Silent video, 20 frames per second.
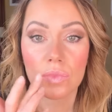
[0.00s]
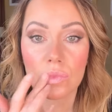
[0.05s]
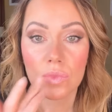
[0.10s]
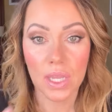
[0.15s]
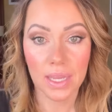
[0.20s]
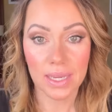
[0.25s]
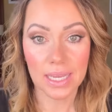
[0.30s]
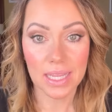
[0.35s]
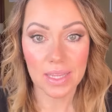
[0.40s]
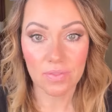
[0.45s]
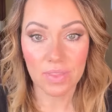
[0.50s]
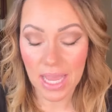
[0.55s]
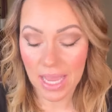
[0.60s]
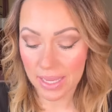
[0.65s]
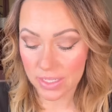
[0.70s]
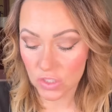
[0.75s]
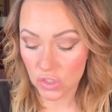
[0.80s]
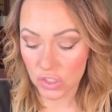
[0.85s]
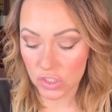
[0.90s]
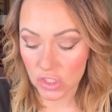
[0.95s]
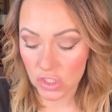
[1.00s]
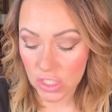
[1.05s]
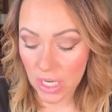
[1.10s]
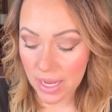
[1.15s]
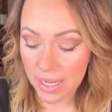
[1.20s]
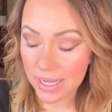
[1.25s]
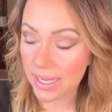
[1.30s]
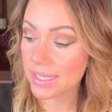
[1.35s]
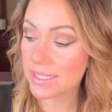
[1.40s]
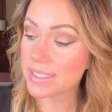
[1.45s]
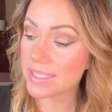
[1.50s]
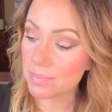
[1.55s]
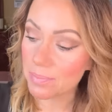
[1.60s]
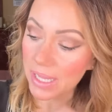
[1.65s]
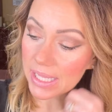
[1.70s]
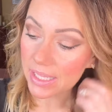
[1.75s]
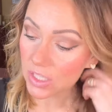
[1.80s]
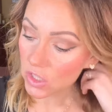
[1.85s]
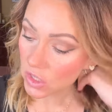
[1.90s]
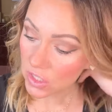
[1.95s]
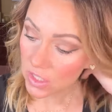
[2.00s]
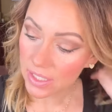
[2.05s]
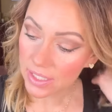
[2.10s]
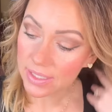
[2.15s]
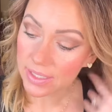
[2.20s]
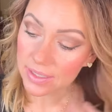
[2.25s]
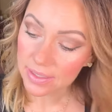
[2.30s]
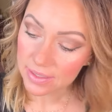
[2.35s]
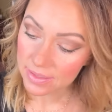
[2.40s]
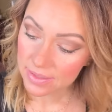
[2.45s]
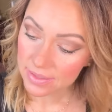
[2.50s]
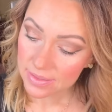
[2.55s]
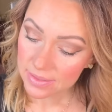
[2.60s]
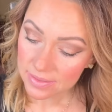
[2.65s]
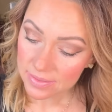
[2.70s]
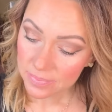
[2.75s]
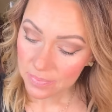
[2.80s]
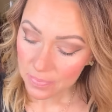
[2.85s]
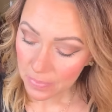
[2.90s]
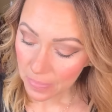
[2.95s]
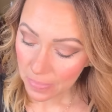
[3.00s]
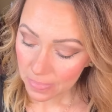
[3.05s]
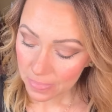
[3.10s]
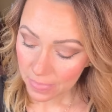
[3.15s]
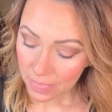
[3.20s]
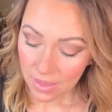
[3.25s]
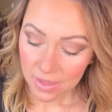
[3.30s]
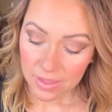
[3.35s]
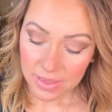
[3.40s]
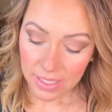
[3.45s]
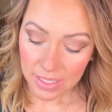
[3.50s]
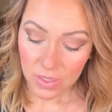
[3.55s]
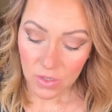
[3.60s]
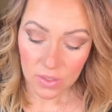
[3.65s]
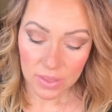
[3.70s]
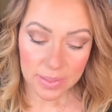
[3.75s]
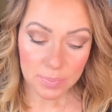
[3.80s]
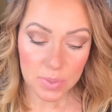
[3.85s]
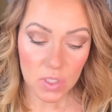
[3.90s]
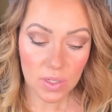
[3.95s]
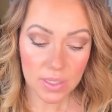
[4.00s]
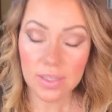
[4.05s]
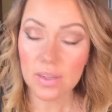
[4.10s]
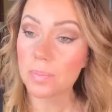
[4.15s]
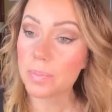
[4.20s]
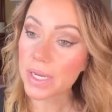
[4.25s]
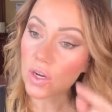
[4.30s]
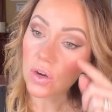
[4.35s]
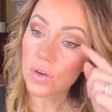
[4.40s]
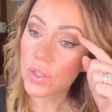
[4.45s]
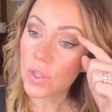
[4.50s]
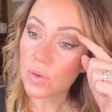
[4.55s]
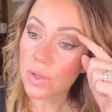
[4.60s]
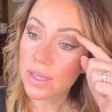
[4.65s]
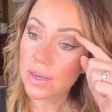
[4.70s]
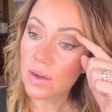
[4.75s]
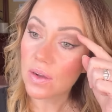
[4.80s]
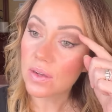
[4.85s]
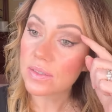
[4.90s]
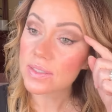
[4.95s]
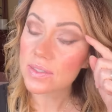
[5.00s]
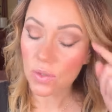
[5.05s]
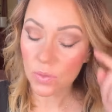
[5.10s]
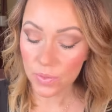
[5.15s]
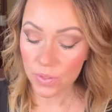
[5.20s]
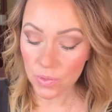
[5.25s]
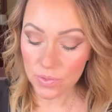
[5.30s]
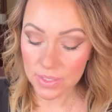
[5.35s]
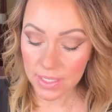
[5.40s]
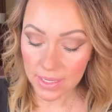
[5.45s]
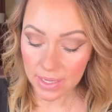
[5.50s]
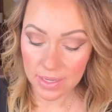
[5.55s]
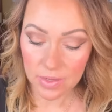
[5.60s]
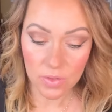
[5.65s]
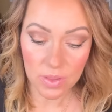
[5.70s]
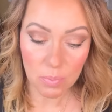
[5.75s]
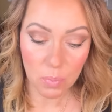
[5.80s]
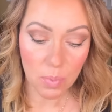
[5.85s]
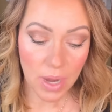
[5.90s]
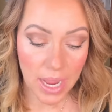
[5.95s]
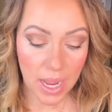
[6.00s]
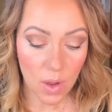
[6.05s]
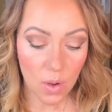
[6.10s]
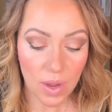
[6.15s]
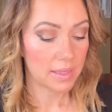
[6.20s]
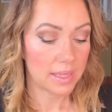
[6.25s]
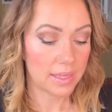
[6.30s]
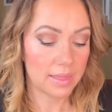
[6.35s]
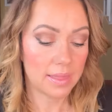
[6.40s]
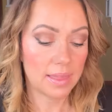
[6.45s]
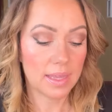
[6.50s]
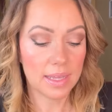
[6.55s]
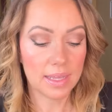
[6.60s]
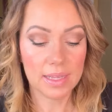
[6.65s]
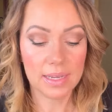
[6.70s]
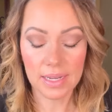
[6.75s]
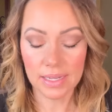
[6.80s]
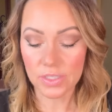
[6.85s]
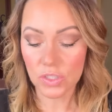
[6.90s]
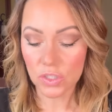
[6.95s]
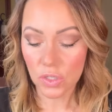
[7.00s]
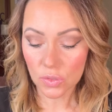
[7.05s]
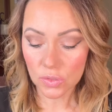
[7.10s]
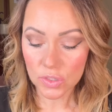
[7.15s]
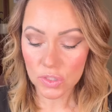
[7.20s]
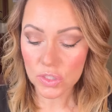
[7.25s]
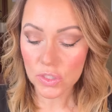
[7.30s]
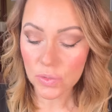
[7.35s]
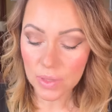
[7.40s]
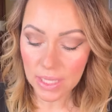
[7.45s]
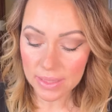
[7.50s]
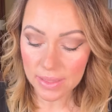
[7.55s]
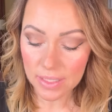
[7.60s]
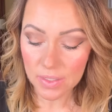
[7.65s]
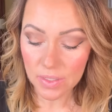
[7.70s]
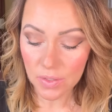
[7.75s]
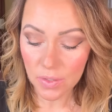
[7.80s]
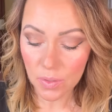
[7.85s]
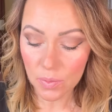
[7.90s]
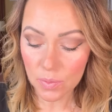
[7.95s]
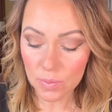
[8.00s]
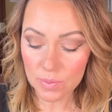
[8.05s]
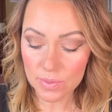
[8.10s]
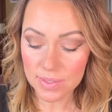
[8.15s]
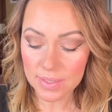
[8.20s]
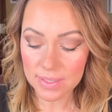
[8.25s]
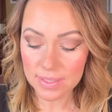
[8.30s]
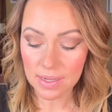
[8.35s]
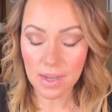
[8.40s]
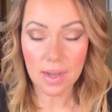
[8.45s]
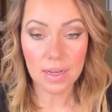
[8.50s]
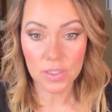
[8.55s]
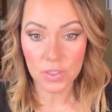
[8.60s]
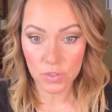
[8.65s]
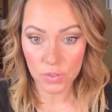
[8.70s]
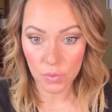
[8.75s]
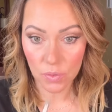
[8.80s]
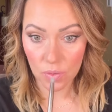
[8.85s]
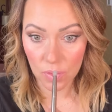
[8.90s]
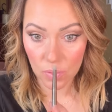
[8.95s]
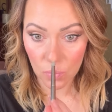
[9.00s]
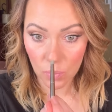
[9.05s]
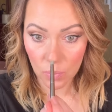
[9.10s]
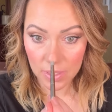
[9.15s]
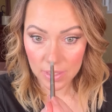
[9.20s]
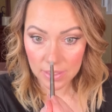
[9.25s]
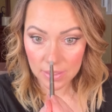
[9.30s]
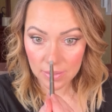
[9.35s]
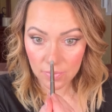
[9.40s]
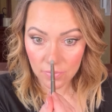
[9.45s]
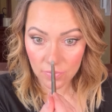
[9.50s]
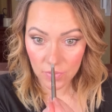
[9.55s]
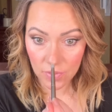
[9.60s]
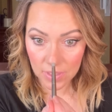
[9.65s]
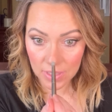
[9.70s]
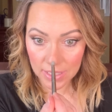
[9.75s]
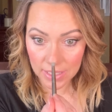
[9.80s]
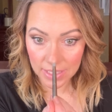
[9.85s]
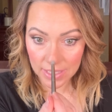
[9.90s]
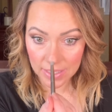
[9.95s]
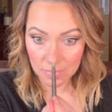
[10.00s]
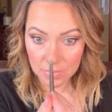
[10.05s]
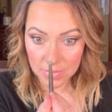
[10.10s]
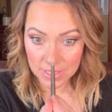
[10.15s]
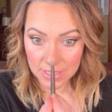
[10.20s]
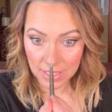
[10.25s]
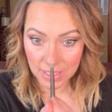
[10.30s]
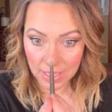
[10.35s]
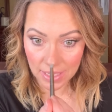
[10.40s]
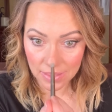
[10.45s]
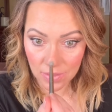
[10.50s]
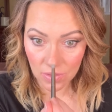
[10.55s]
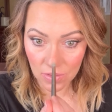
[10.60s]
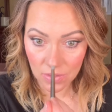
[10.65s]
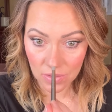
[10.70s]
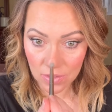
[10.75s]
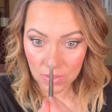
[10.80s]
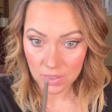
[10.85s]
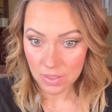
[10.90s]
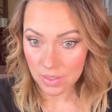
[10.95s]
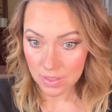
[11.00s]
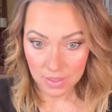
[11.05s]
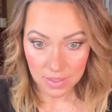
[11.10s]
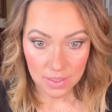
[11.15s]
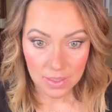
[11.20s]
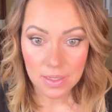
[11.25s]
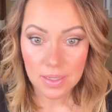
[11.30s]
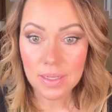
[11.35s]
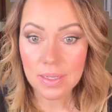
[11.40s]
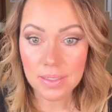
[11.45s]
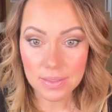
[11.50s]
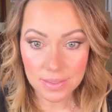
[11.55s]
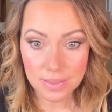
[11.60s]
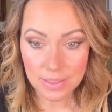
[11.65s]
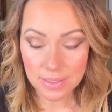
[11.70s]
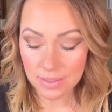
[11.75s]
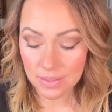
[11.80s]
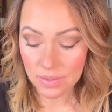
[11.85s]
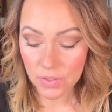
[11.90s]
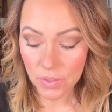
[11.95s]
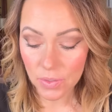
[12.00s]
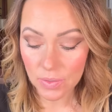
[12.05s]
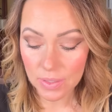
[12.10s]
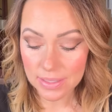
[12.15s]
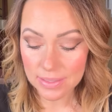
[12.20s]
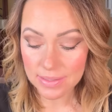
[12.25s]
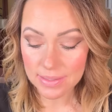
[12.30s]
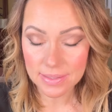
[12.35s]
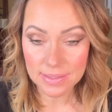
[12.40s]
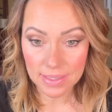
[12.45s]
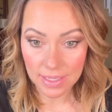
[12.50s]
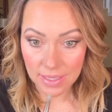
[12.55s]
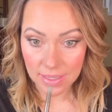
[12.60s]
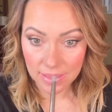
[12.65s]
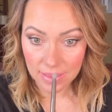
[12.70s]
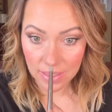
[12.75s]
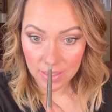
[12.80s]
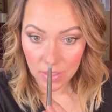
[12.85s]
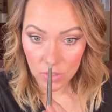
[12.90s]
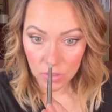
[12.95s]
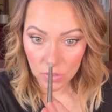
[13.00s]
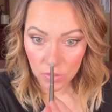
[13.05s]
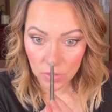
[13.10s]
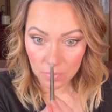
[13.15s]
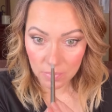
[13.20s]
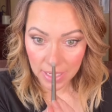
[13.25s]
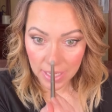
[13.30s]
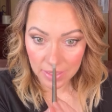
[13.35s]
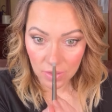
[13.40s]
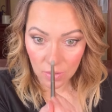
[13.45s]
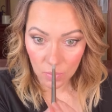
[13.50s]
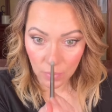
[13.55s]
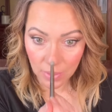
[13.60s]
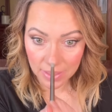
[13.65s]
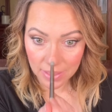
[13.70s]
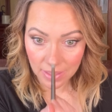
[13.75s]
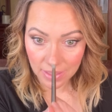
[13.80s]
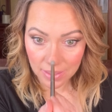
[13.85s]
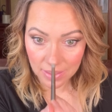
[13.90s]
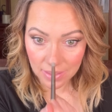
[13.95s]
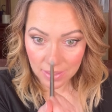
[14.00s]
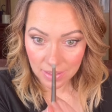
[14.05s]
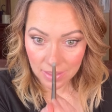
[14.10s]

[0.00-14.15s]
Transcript: kind of give that extra shine to make it look like your lips are a little bigger. You can also use it under the brow. And then I told you that the nose contour wouldn't fully come together until you could see the illuminator with it.